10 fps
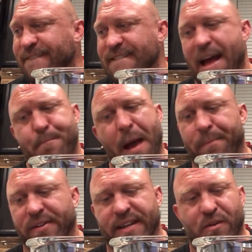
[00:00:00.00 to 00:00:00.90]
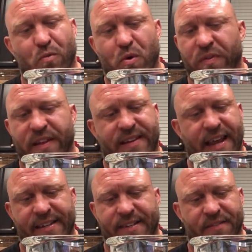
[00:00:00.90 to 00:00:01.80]
That pepper's going to ruin the
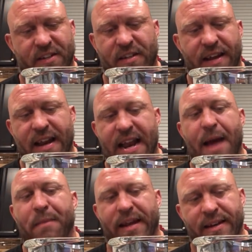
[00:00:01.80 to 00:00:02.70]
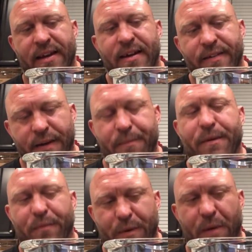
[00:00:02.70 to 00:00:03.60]
taste of this.
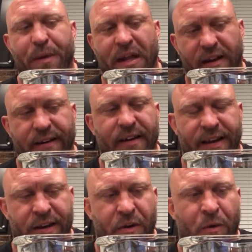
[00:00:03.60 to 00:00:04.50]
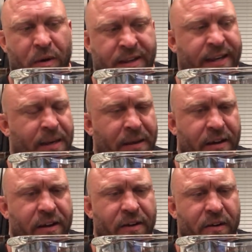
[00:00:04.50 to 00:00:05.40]
We clearly knew it wasn't going to be
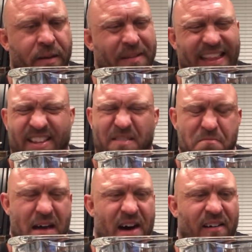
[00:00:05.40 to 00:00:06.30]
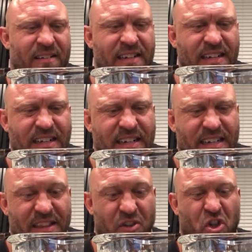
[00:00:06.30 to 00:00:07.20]
good going in, but the smell.
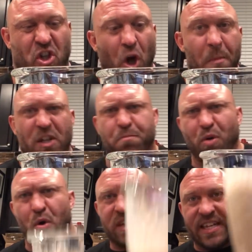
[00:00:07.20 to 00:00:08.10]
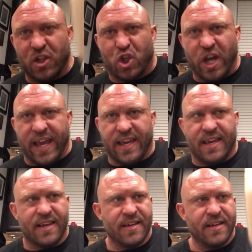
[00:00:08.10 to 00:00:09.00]
And there's so much protein
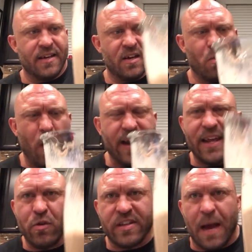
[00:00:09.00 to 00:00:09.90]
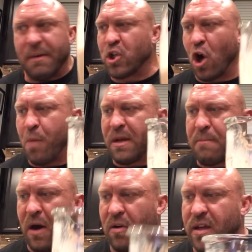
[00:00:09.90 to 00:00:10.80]
shake. Why'd I use that much almond
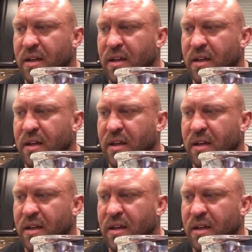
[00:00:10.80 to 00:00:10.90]
milk?